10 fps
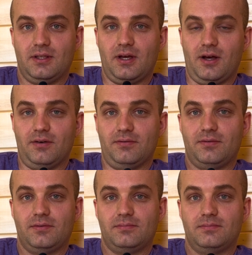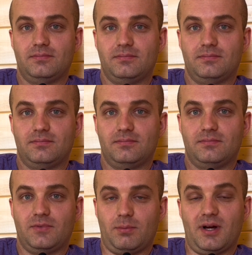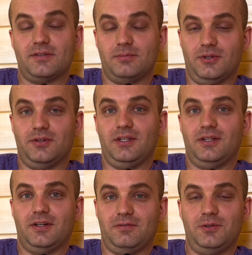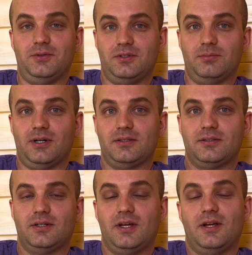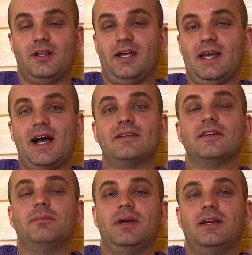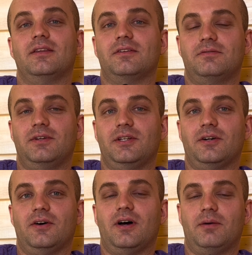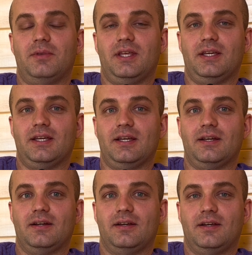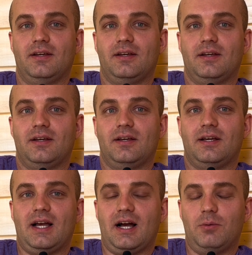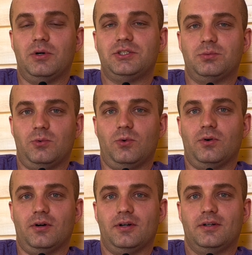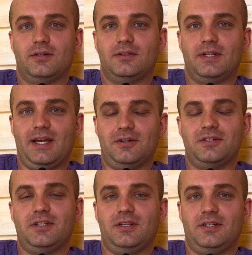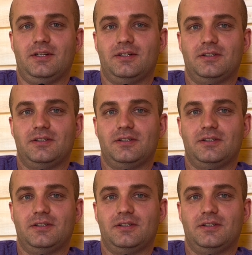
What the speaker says: of the possibility of doing too much. Like as I'm making this video, I'm thinking, how much more energy